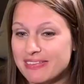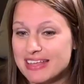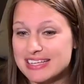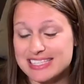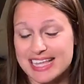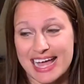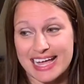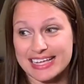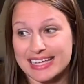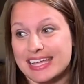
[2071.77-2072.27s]
And
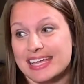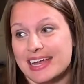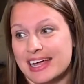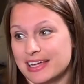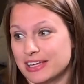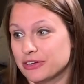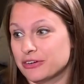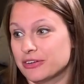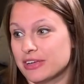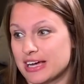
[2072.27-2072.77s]
they say, I
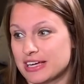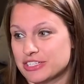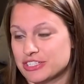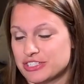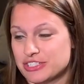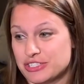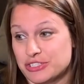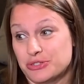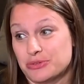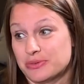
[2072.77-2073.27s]
cannot in good
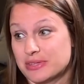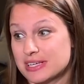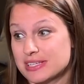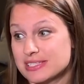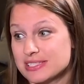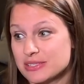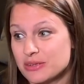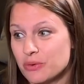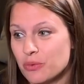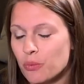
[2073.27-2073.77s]
conscience do
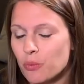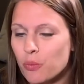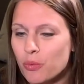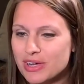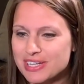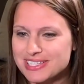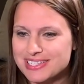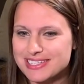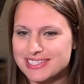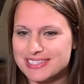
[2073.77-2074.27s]
this. Yes.
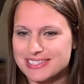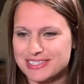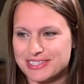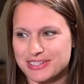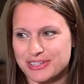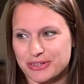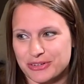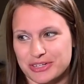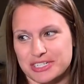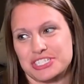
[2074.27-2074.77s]
What does
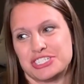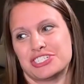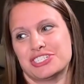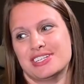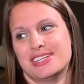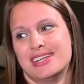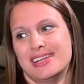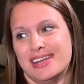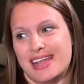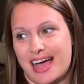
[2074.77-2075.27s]

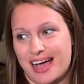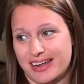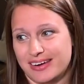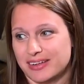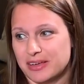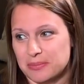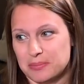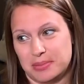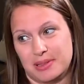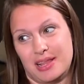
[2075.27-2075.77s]
Christian
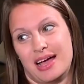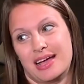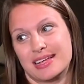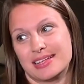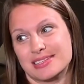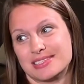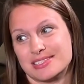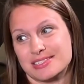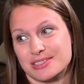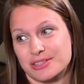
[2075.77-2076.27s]

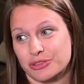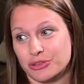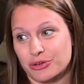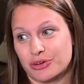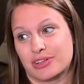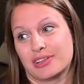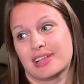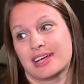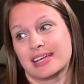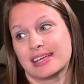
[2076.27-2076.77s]
non-compliance
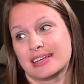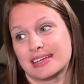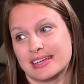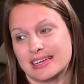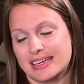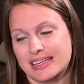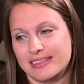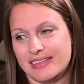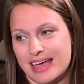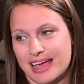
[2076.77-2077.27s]
look like
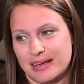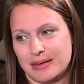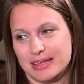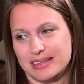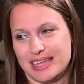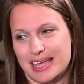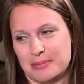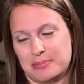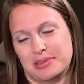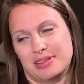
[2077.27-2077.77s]

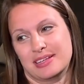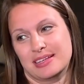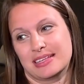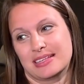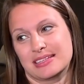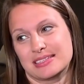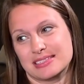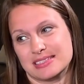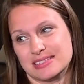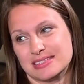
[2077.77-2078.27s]
in that place?
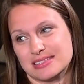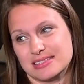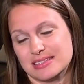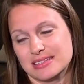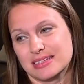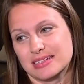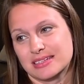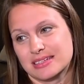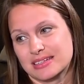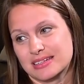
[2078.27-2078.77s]
Yeah,
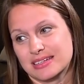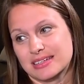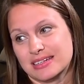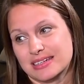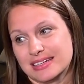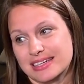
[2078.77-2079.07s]
Linda, that's a